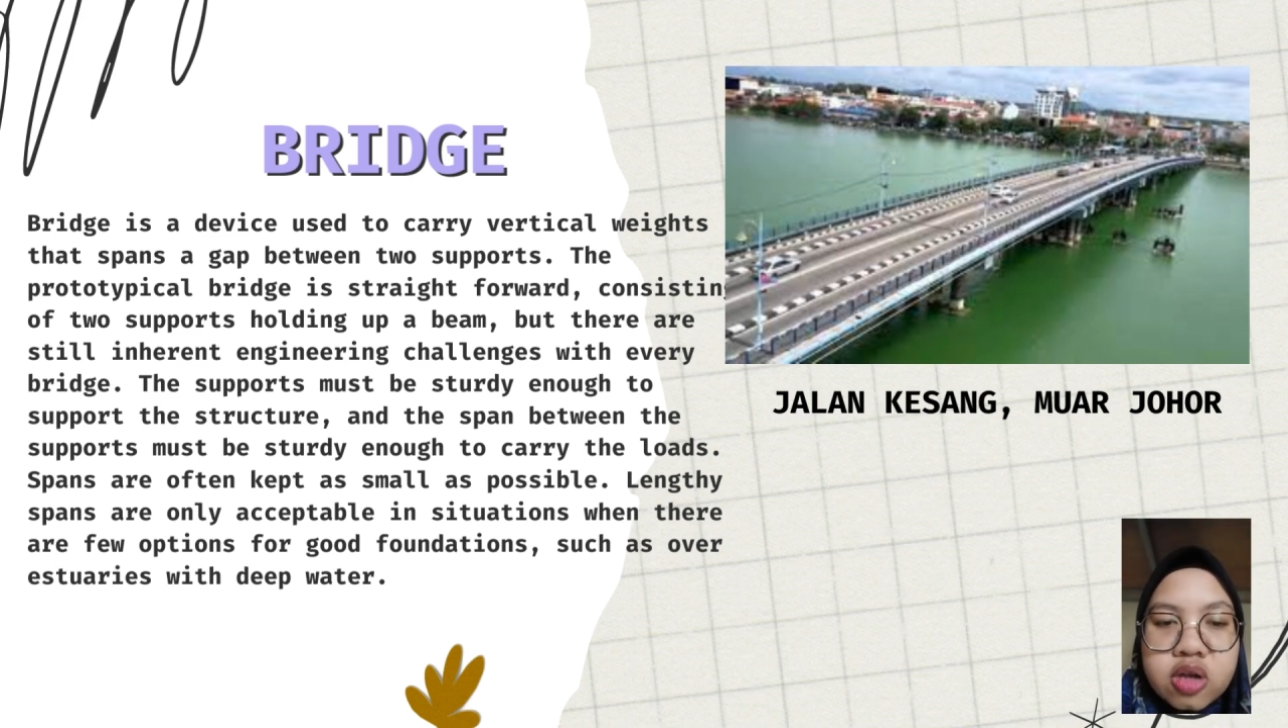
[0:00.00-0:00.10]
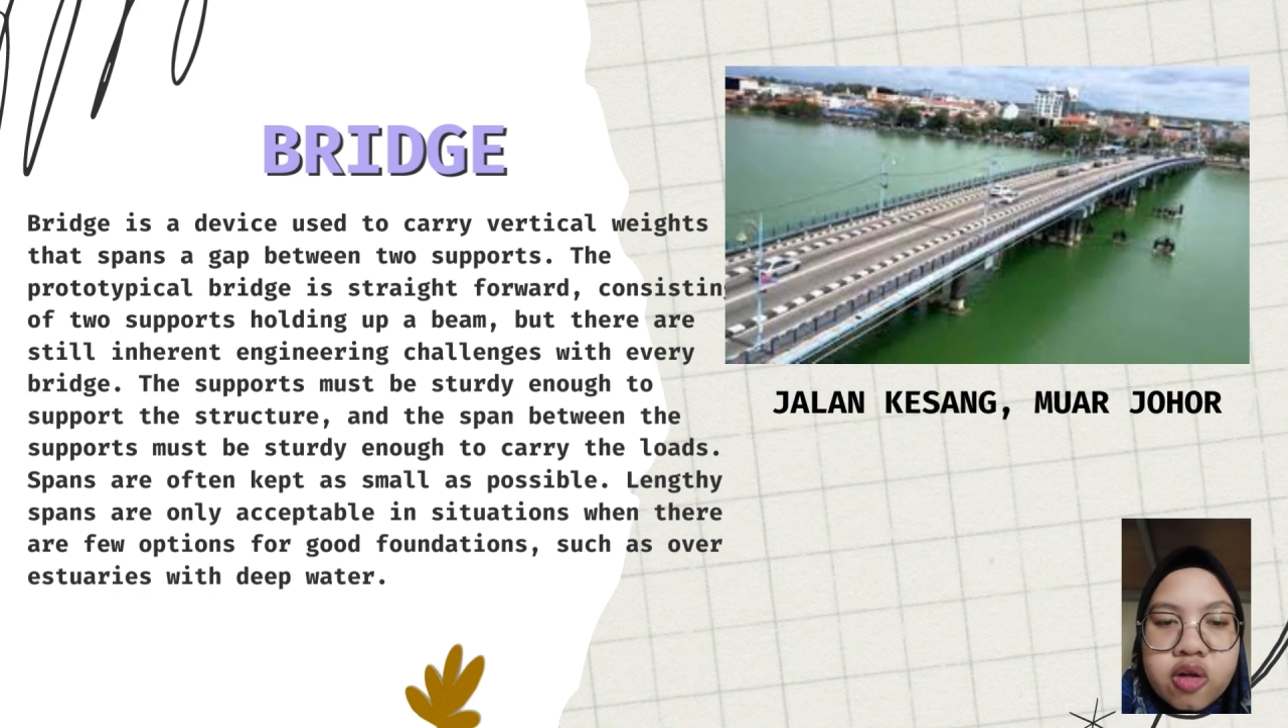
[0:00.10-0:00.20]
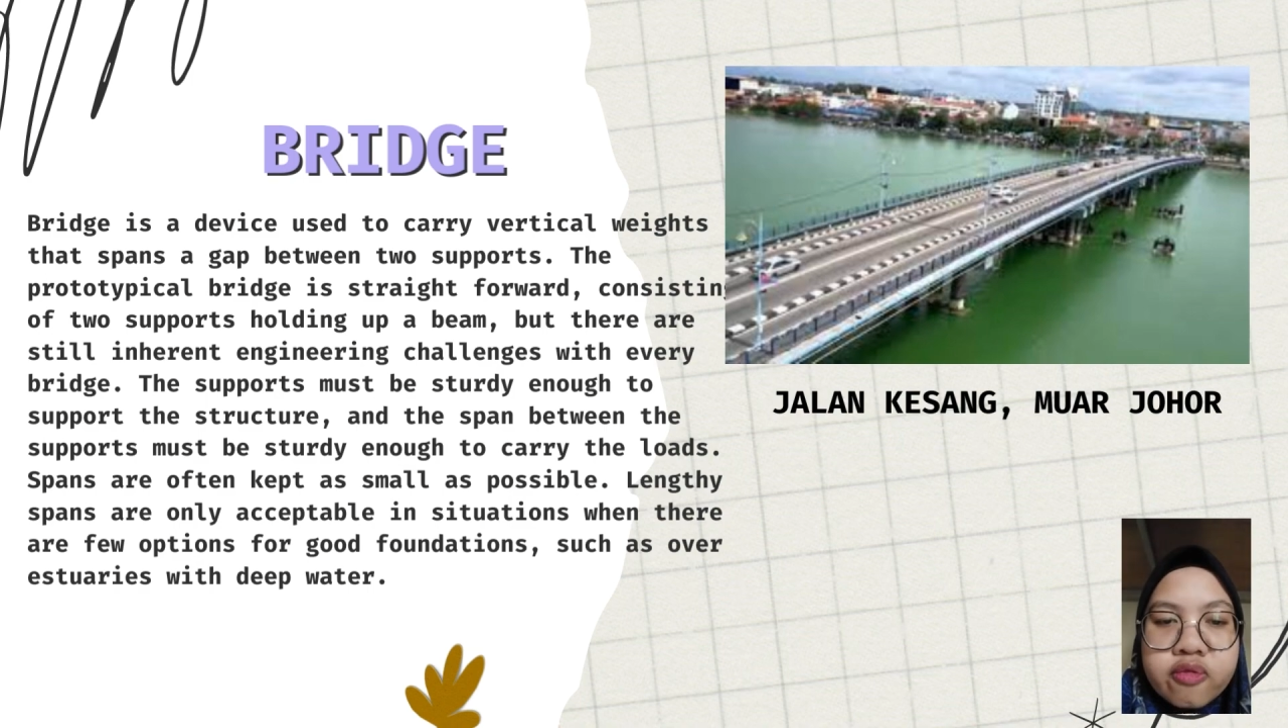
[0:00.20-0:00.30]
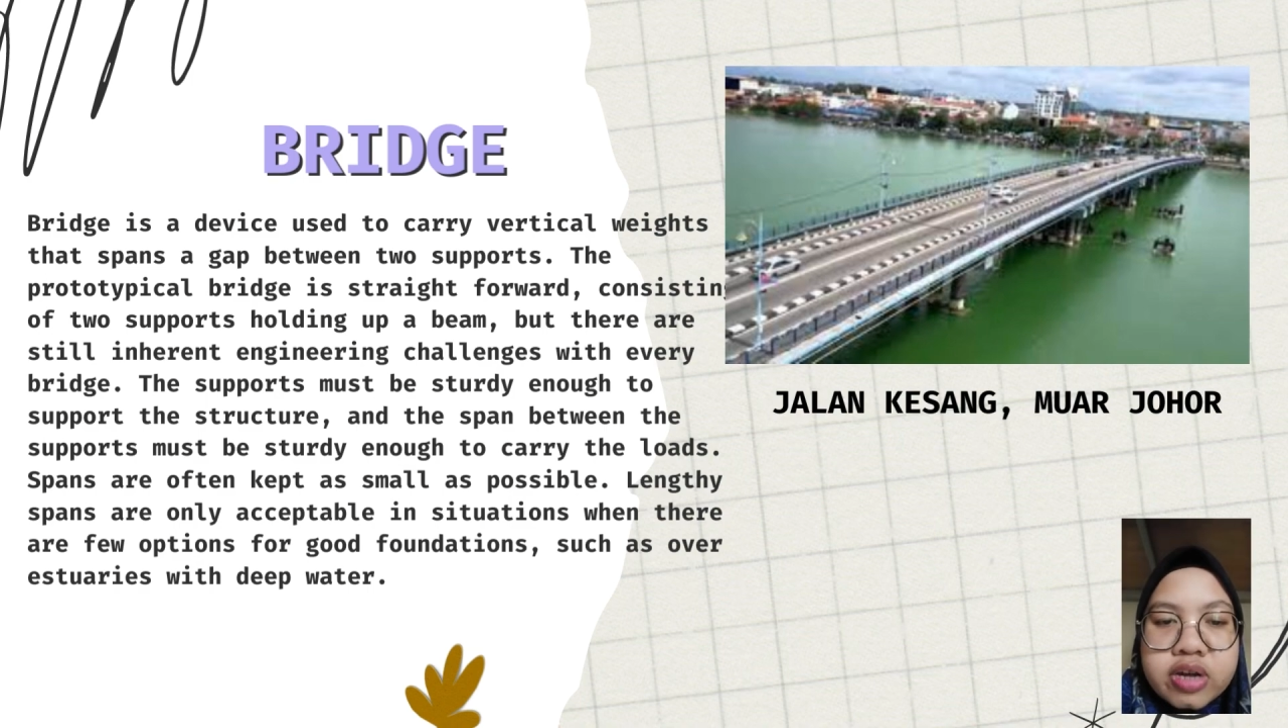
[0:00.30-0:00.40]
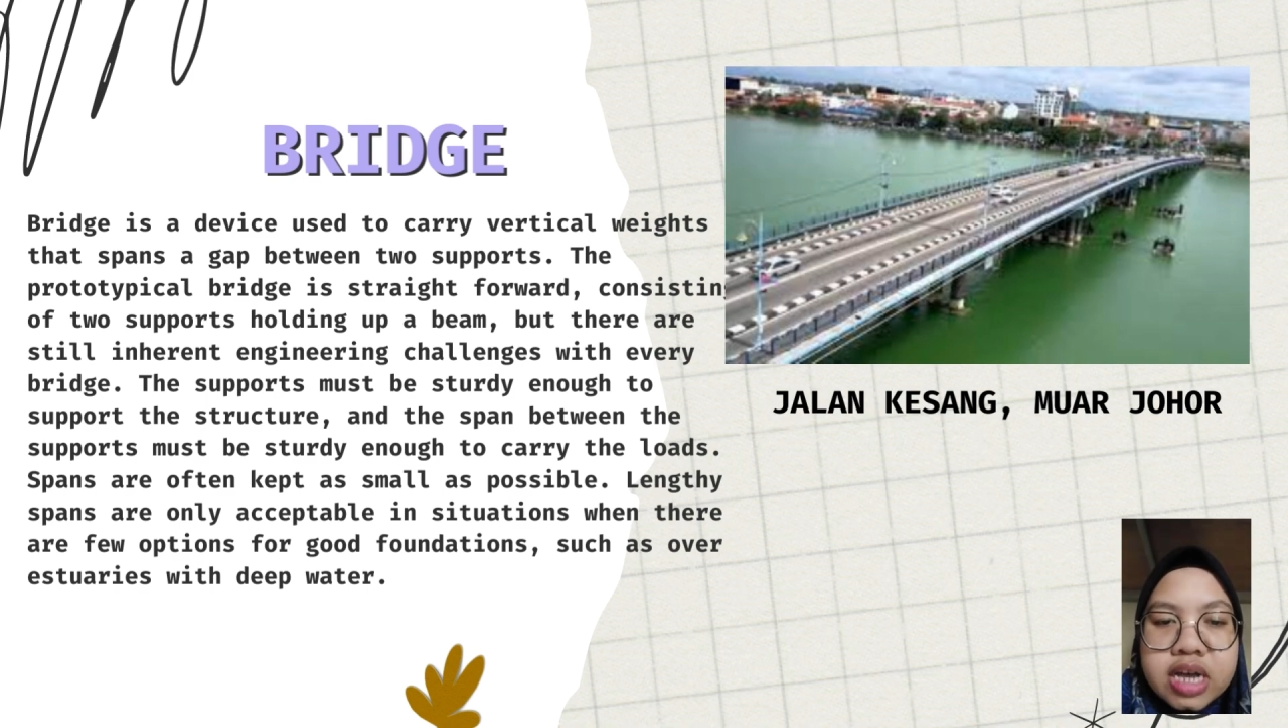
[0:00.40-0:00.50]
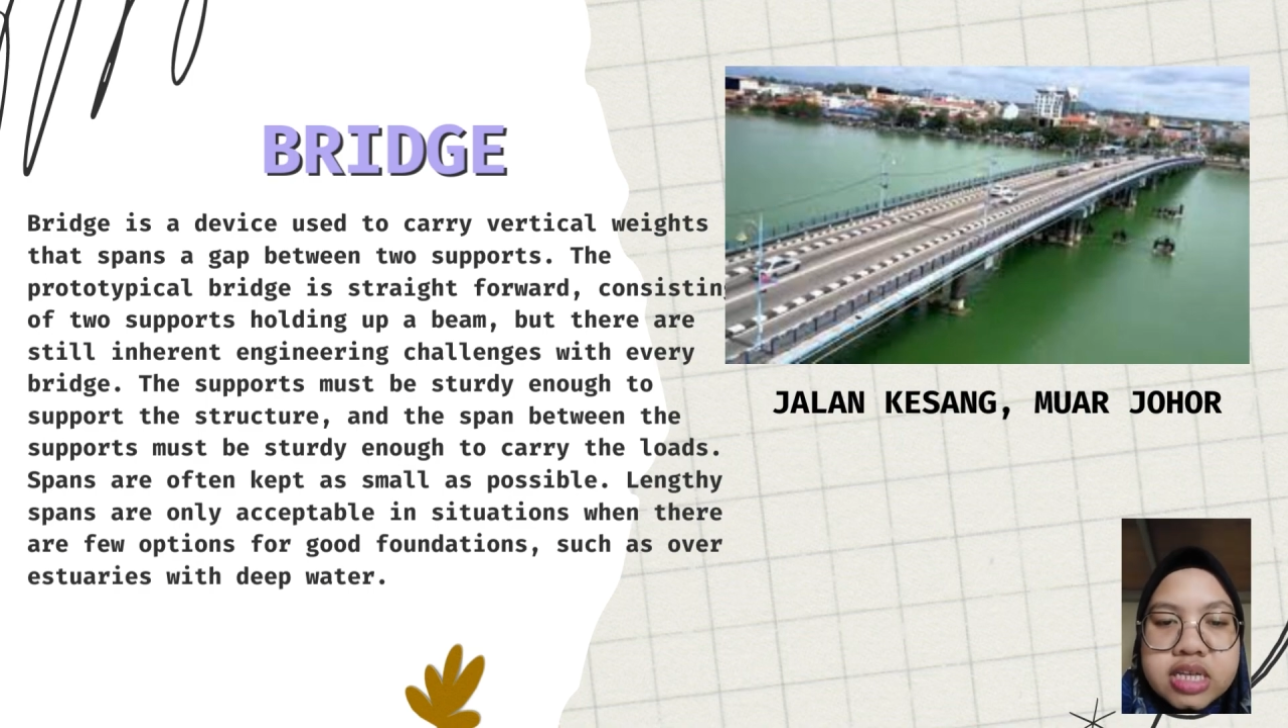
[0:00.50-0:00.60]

over